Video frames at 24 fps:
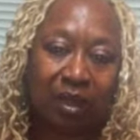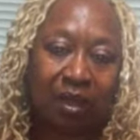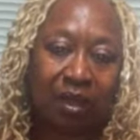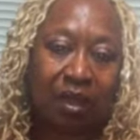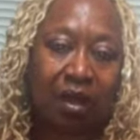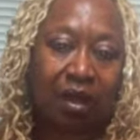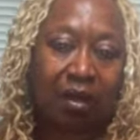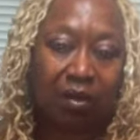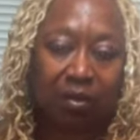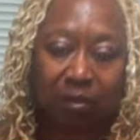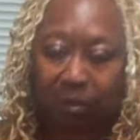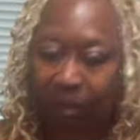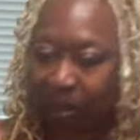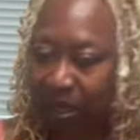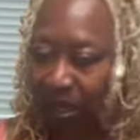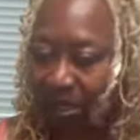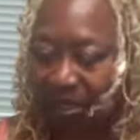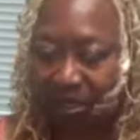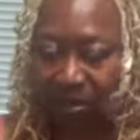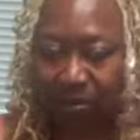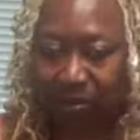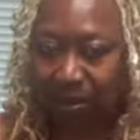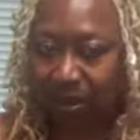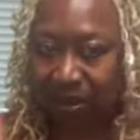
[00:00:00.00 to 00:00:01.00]
all the
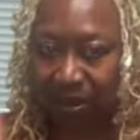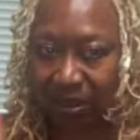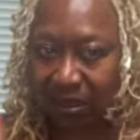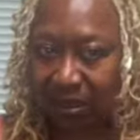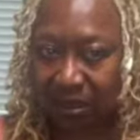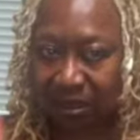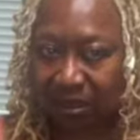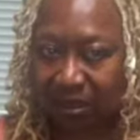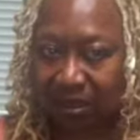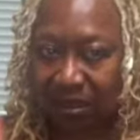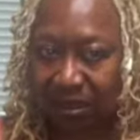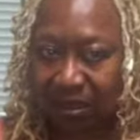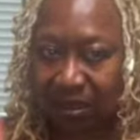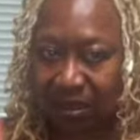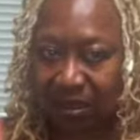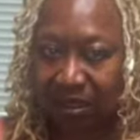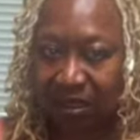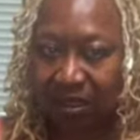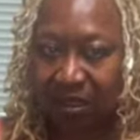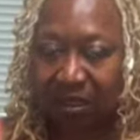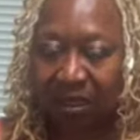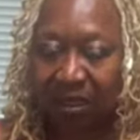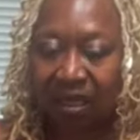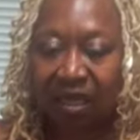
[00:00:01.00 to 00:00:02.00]
possibilities,
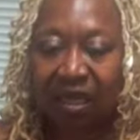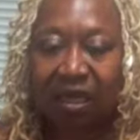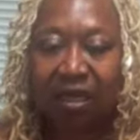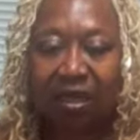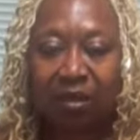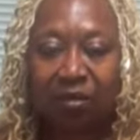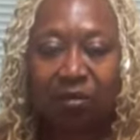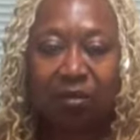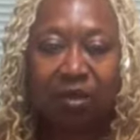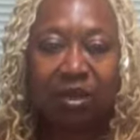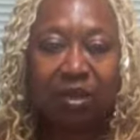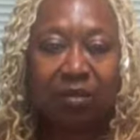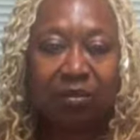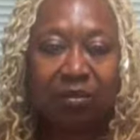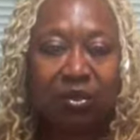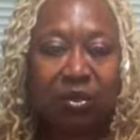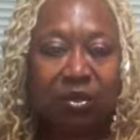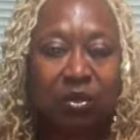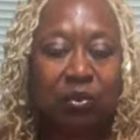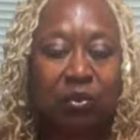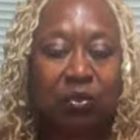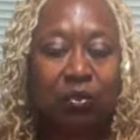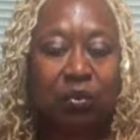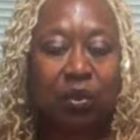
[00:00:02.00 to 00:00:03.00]
help them
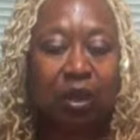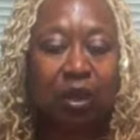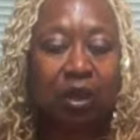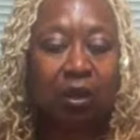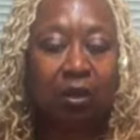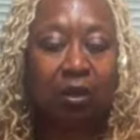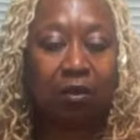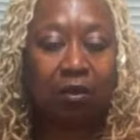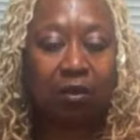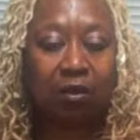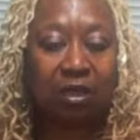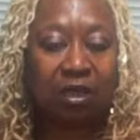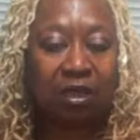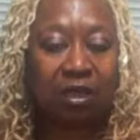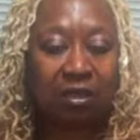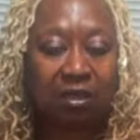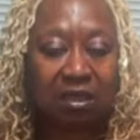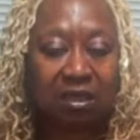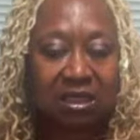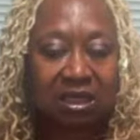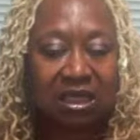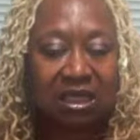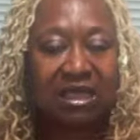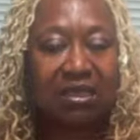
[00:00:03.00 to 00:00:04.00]
to hone
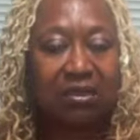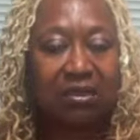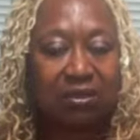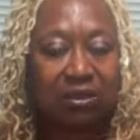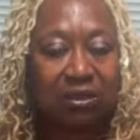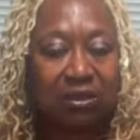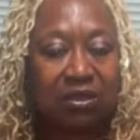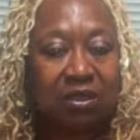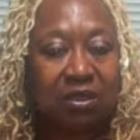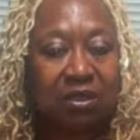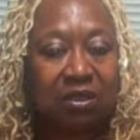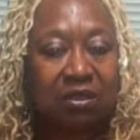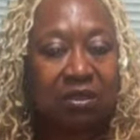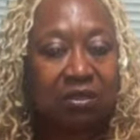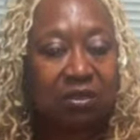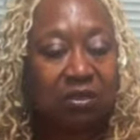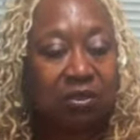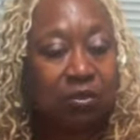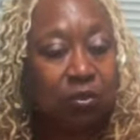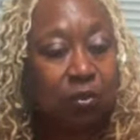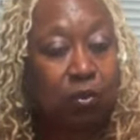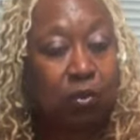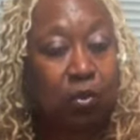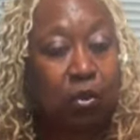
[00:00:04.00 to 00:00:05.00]
their skills
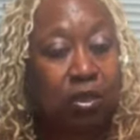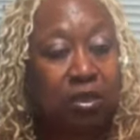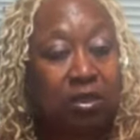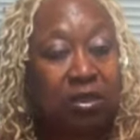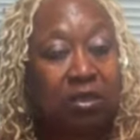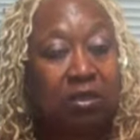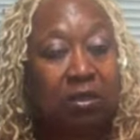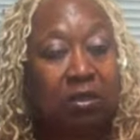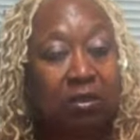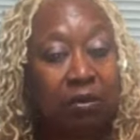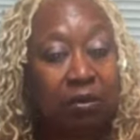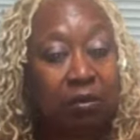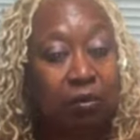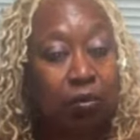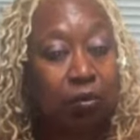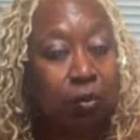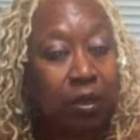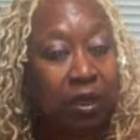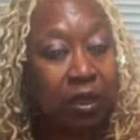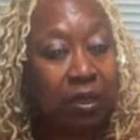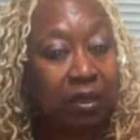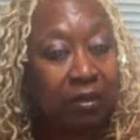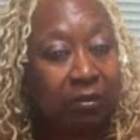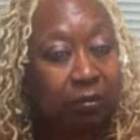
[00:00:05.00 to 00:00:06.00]
towards
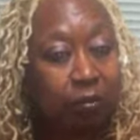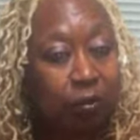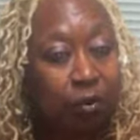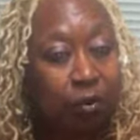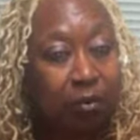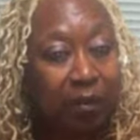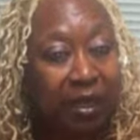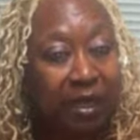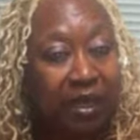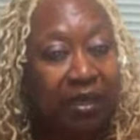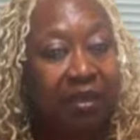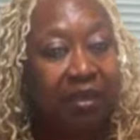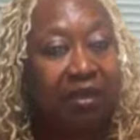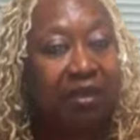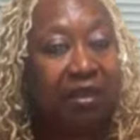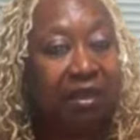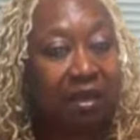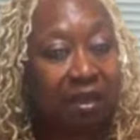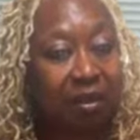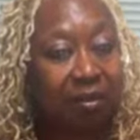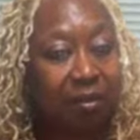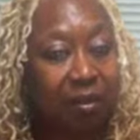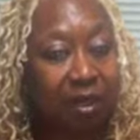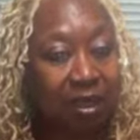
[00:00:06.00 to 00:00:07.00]
what will make
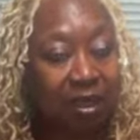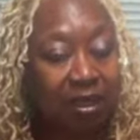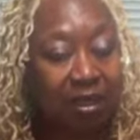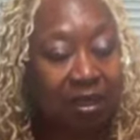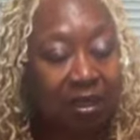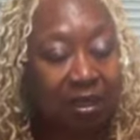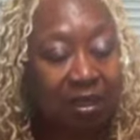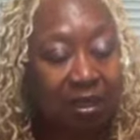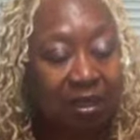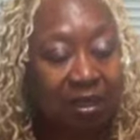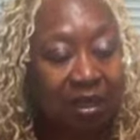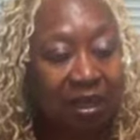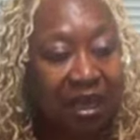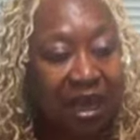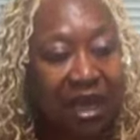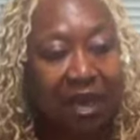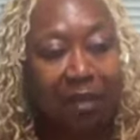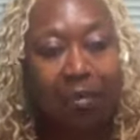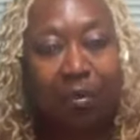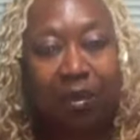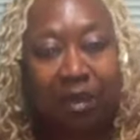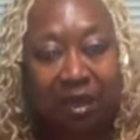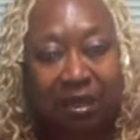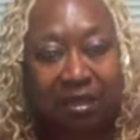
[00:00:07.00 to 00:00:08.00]
them
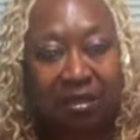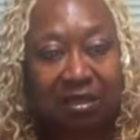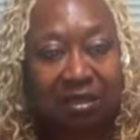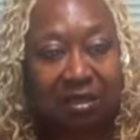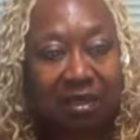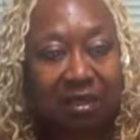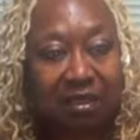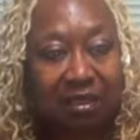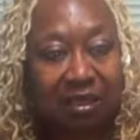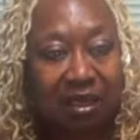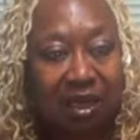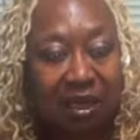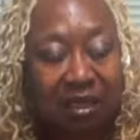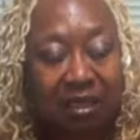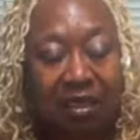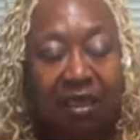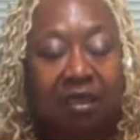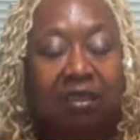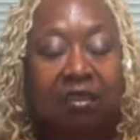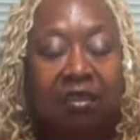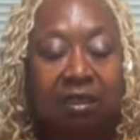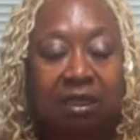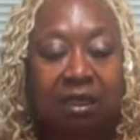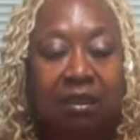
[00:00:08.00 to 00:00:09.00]
happy as a, an
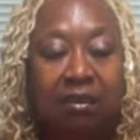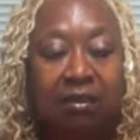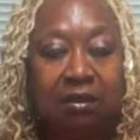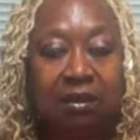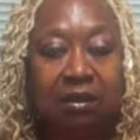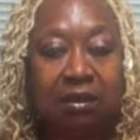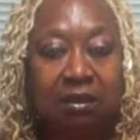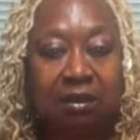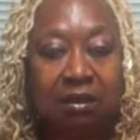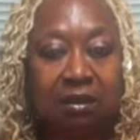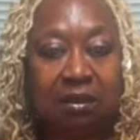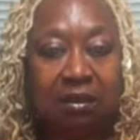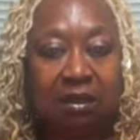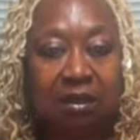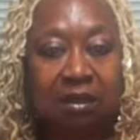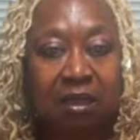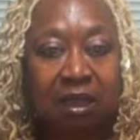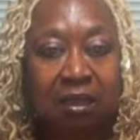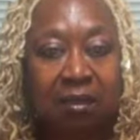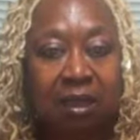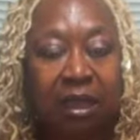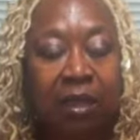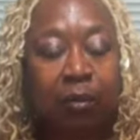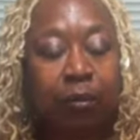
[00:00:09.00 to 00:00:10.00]
adult,
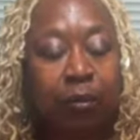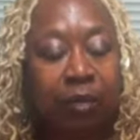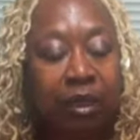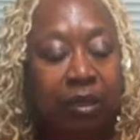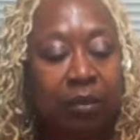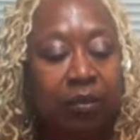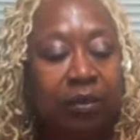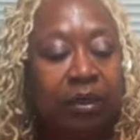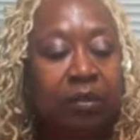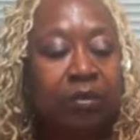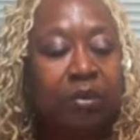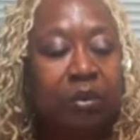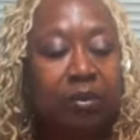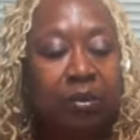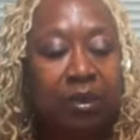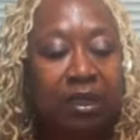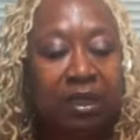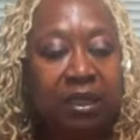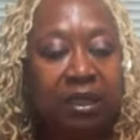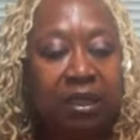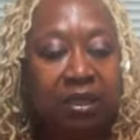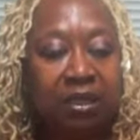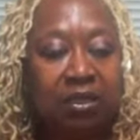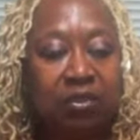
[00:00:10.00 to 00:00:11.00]
help, help them to
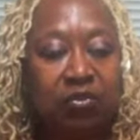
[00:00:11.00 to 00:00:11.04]
be a